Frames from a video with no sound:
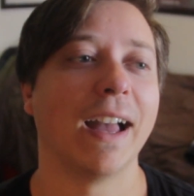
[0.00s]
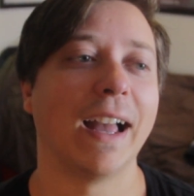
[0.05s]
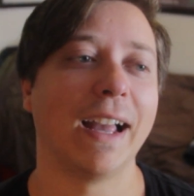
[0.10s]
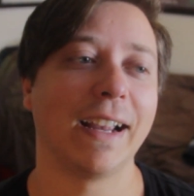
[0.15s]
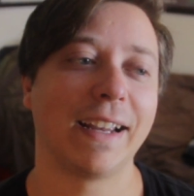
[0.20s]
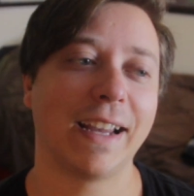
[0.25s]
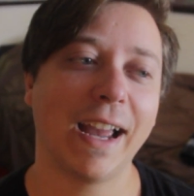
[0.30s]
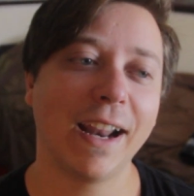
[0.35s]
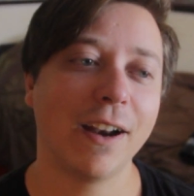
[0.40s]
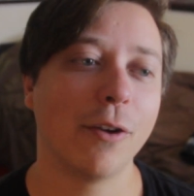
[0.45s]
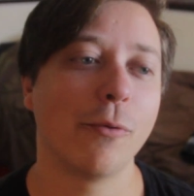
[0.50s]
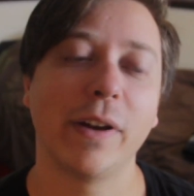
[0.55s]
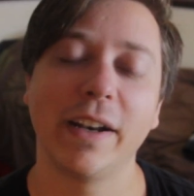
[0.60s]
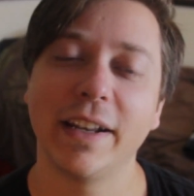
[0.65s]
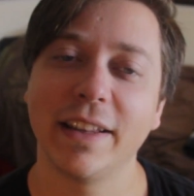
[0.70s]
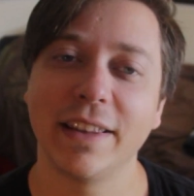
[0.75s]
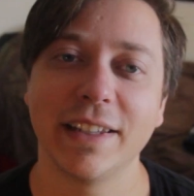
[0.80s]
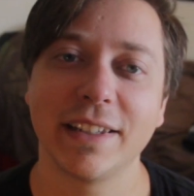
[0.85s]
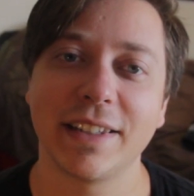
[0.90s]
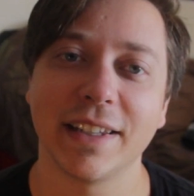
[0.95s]
I kind of went
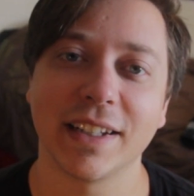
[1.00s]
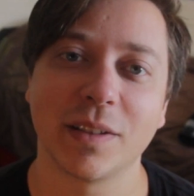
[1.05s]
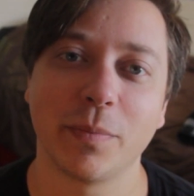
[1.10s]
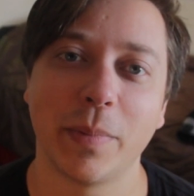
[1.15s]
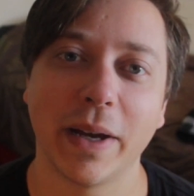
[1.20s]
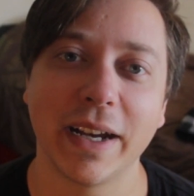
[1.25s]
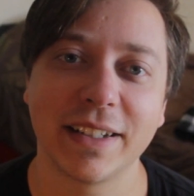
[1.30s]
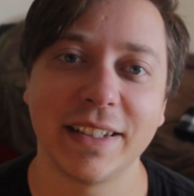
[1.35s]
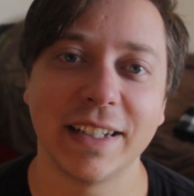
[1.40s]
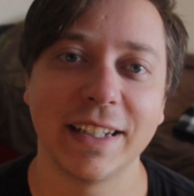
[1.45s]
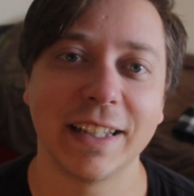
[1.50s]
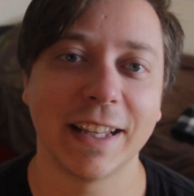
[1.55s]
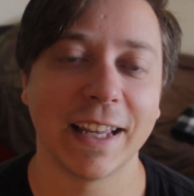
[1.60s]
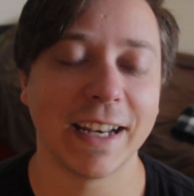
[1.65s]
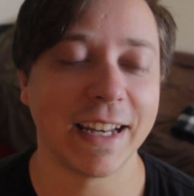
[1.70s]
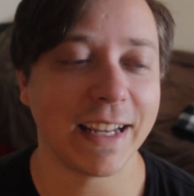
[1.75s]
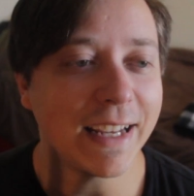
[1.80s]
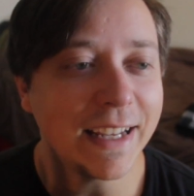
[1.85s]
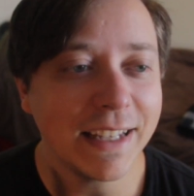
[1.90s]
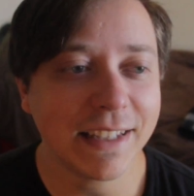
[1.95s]
in this expecting
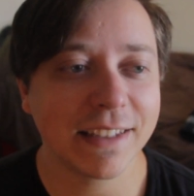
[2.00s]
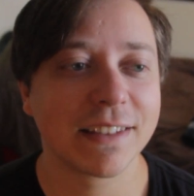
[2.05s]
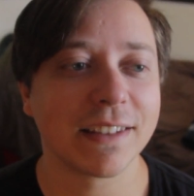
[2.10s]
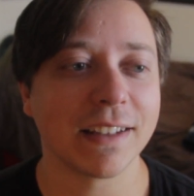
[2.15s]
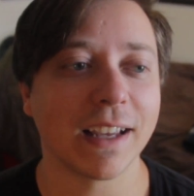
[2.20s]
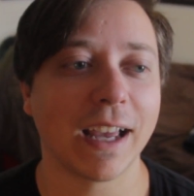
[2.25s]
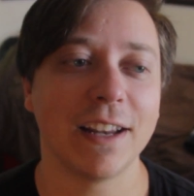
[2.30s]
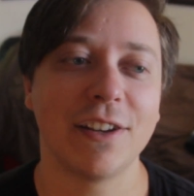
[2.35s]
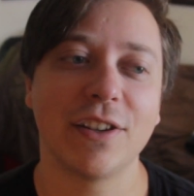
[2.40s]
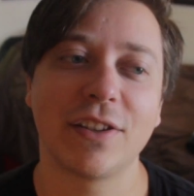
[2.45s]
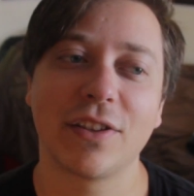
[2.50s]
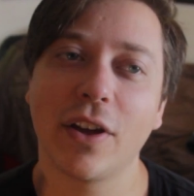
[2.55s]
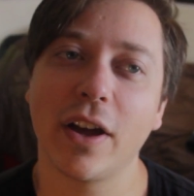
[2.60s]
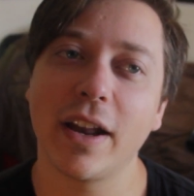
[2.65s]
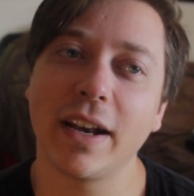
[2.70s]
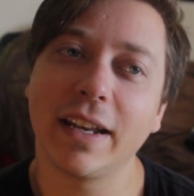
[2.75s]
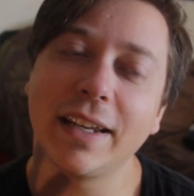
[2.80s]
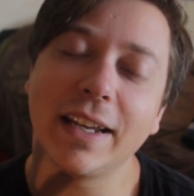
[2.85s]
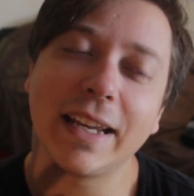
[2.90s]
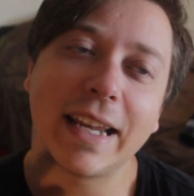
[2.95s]
that I just
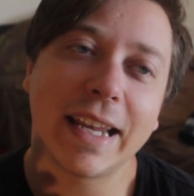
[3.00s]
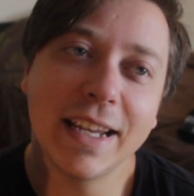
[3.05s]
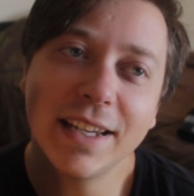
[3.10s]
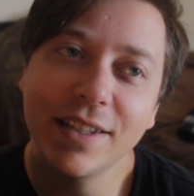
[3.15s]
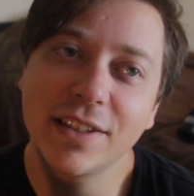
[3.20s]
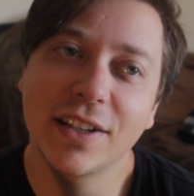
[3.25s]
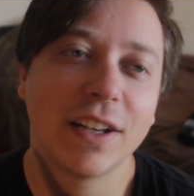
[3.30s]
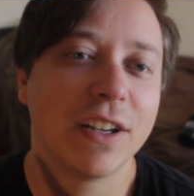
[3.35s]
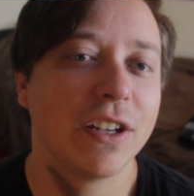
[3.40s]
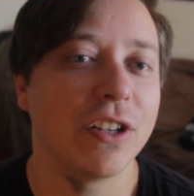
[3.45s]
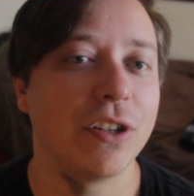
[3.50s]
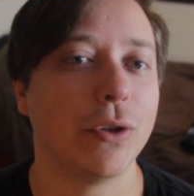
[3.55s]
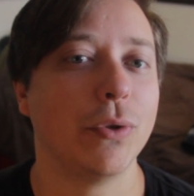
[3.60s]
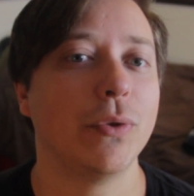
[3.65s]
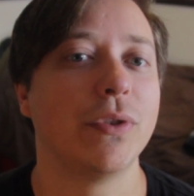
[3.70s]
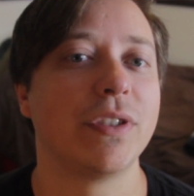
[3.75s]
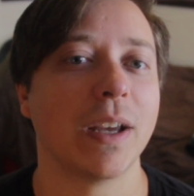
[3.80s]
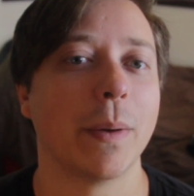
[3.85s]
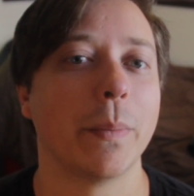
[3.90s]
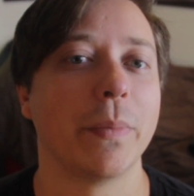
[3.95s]
thought he's gonna
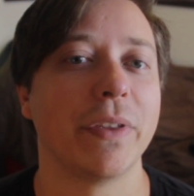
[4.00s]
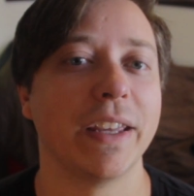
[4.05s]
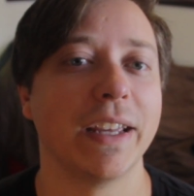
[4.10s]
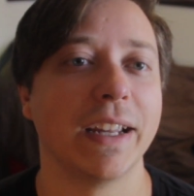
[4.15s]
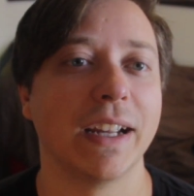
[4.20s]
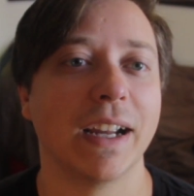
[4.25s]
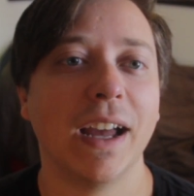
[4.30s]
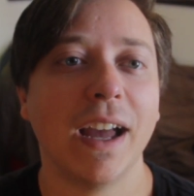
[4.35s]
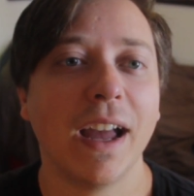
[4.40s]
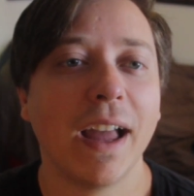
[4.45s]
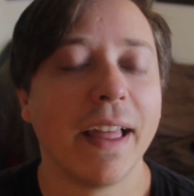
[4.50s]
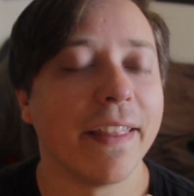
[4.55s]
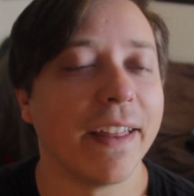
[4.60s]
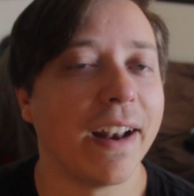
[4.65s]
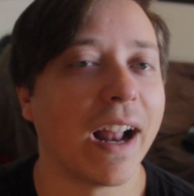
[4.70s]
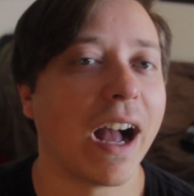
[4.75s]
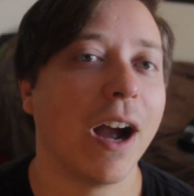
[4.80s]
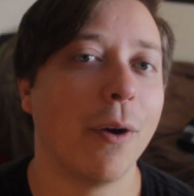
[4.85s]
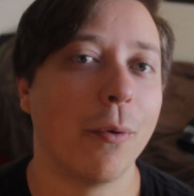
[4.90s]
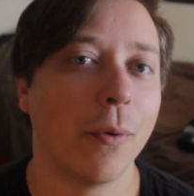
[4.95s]
do something that
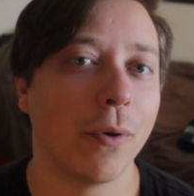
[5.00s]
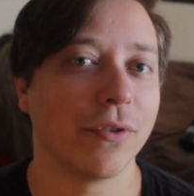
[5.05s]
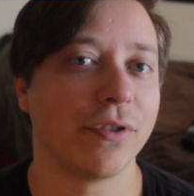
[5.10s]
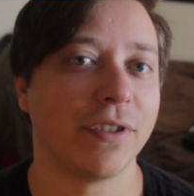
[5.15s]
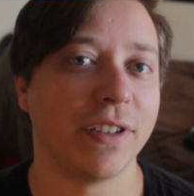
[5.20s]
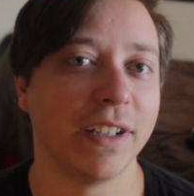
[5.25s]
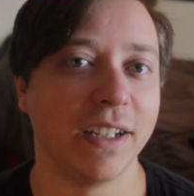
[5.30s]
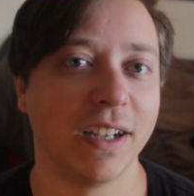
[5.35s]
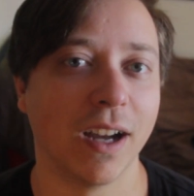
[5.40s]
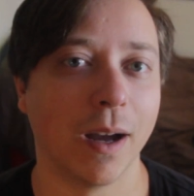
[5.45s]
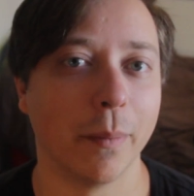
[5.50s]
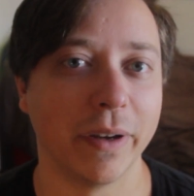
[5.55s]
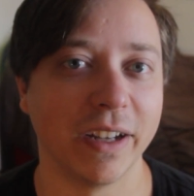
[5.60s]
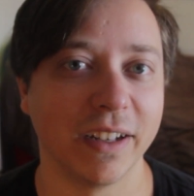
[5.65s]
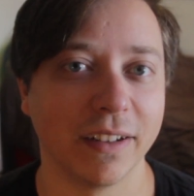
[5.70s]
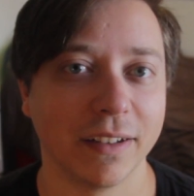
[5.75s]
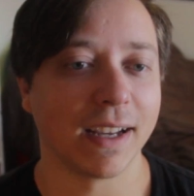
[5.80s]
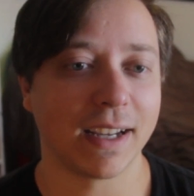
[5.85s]
I won't see coming.